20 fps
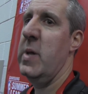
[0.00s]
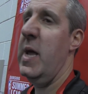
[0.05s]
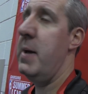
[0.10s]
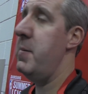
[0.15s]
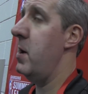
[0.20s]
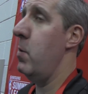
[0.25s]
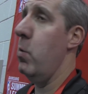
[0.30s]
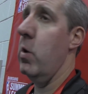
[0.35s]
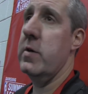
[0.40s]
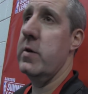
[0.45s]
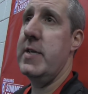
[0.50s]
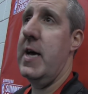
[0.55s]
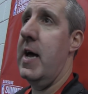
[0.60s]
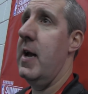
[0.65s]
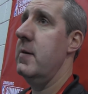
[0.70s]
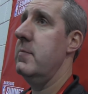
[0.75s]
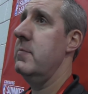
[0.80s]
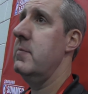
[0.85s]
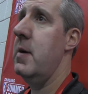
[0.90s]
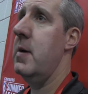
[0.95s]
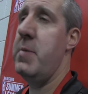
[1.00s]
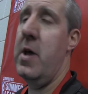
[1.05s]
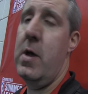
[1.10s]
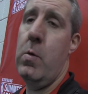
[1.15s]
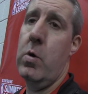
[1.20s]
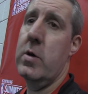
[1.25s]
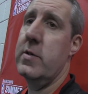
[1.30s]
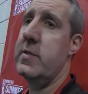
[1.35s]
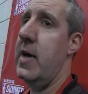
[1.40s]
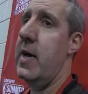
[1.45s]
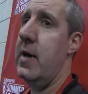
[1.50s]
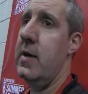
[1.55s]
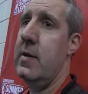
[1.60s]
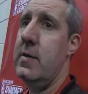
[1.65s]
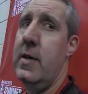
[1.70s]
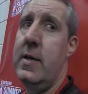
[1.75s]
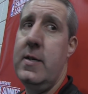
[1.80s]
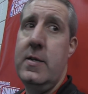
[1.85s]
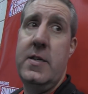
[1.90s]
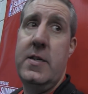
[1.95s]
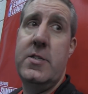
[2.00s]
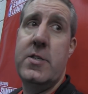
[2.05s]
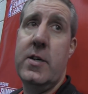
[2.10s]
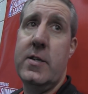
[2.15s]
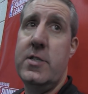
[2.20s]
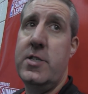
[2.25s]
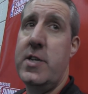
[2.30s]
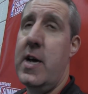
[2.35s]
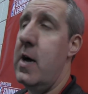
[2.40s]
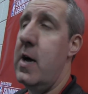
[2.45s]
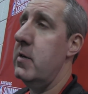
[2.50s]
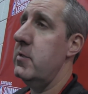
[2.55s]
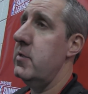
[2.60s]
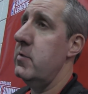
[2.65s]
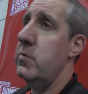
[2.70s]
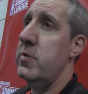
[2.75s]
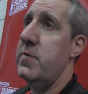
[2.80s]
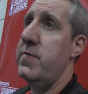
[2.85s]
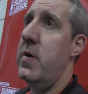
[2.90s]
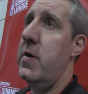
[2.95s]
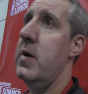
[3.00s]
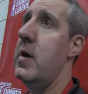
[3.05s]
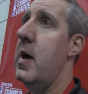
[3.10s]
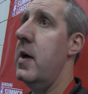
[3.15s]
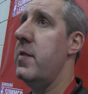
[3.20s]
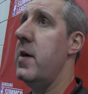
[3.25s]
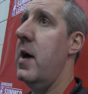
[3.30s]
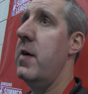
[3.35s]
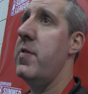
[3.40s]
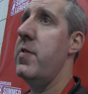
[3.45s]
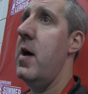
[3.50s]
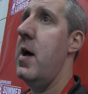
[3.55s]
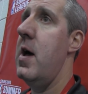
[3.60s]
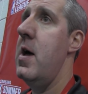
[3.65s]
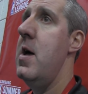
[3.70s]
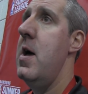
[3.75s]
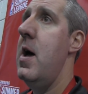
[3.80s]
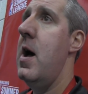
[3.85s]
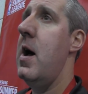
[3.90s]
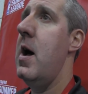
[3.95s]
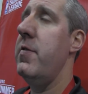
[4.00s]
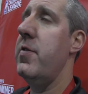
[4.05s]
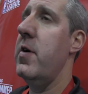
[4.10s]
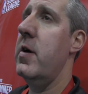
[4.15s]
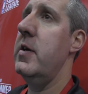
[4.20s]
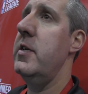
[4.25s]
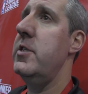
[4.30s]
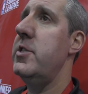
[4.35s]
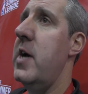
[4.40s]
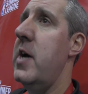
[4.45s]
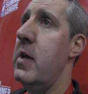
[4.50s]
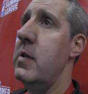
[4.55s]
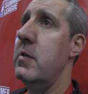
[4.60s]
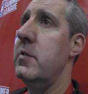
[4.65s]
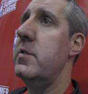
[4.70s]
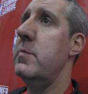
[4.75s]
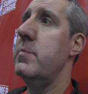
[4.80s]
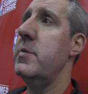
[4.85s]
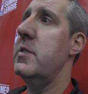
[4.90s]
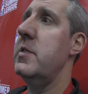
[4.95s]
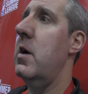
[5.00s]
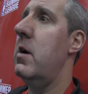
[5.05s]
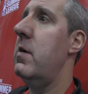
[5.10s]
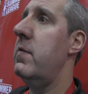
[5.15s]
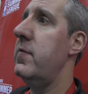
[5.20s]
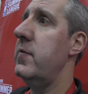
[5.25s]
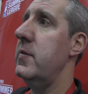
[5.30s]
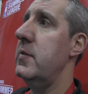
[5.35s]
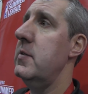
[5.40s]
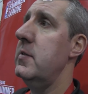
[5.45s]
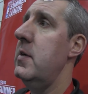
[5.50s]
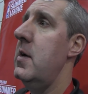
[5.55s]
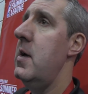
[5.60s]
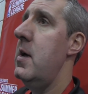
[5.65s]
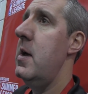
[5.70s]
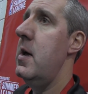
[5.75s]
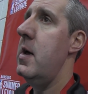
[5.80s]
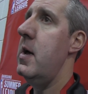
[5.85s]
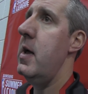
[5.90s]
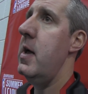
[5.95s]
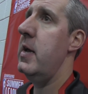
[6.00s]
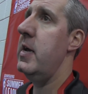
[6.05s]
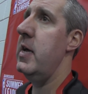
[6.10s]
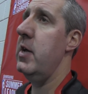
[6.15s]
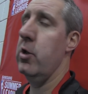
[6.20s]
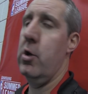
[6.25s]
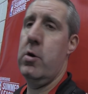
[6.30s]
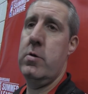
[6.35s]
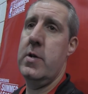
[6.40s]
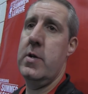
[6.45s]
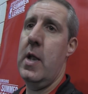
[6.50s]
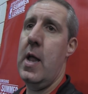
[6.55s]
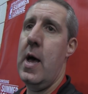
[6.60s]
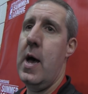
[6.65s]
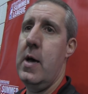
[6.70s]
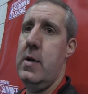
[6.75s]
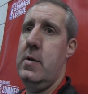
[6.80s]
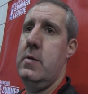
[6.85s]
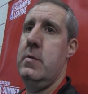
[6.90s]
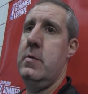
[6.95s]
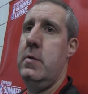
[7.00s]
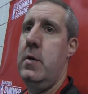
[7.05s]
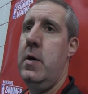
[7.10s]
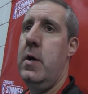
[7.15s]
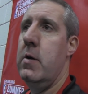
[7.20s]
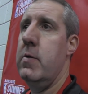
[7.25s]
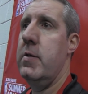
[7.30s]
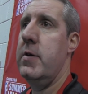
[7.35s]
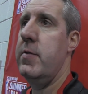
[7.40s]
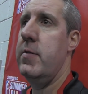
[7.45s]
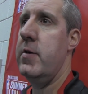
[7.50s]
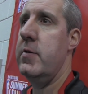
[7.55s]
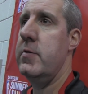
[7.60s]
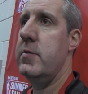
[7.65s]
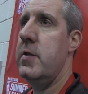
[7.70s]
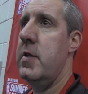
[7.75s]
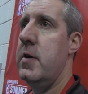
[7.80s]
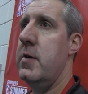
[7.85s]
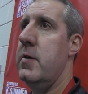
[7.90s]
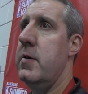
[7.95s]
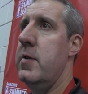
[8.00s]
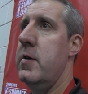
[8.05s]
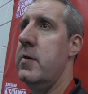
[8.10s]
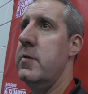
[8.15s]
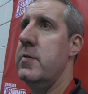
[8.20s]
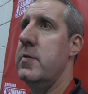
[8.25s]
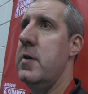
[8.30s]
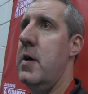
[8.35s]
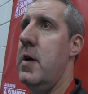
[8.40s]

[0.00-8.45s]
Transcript: I mean, he worked at it. He took the challenge, and it was fun. I thought he challenged himself, and he learned a lot. You know, there's